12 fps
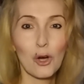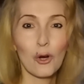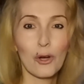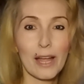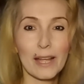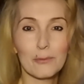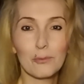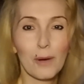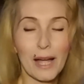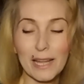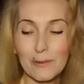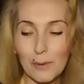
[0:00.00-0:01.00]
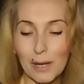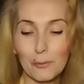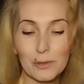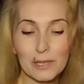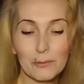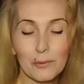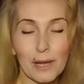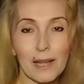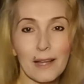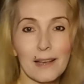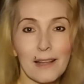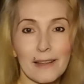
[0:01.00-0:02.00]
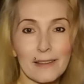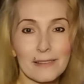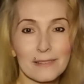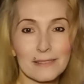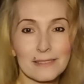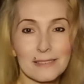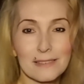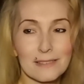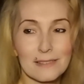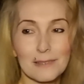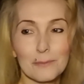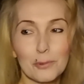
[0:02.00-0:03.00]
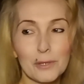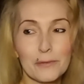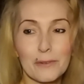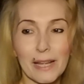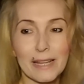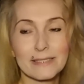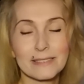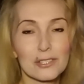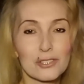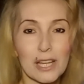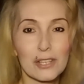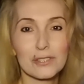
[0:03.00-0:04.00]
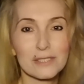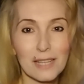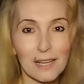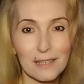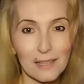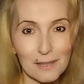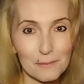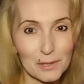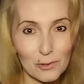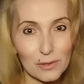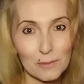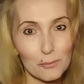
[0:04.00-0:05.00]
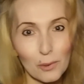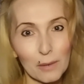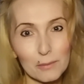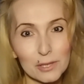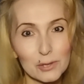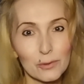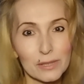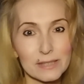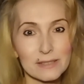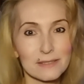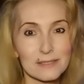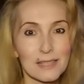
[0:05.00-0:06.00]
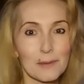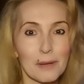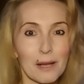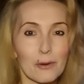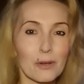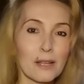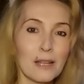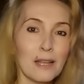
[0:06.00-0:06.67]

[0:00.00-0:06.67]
Or why would he wear like a briefcase that changes color? I mean, you can probably do this somehow